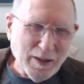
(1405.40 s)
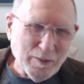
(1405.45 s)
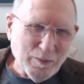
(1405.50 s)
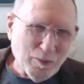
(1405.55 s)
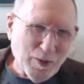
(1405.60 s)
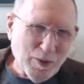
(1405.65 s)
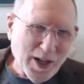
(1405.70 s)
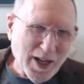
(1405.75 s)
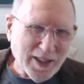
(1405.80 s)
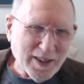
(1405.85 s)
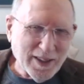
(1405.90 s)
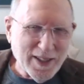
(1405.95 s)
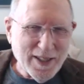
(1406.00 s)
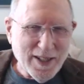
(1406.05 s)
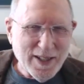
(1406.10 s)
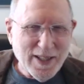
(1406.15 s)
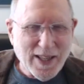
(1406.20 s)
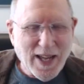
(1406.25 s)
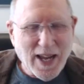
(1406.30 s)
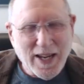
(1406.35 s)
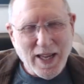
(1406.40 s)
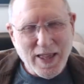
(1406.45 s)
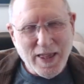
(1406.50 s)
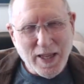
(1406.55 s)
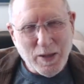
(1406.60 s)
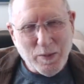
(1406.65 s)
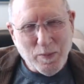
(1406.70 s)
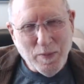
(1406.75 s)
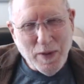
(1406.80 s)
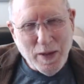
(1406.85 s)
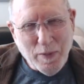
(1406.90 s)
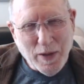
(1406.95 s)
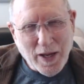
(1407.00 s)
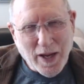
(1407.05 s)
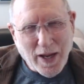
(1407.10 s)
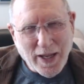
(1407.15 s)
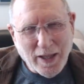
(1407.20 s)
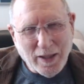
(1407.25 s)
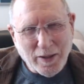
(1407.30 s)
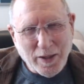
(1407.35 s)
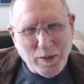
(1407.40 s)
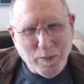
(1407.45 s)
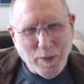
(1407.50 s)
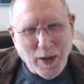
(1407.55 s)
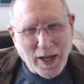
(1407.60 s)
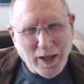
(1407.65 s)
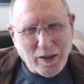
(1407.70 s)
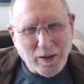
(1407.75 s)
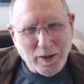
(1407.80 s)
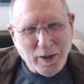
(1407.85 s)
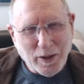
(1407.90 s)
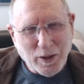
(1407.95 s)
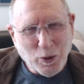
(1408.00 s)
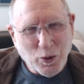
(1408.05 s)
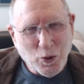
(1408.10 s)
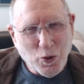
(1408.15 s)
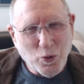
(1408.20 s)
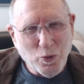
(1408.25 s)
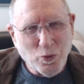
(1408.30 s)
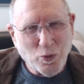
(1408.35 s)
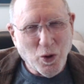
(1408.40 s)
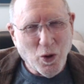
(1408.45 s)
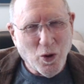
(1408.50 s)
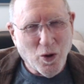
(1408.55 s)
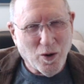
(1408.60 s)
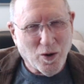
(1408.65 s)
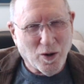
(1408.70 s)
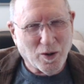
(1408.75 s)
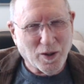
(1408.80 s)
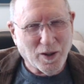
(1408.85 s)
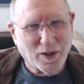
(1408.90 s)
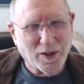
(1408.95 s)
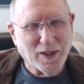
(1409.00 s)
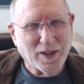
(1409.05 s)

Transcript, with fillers: When I listened to that, I think maybe I held it back a little too long.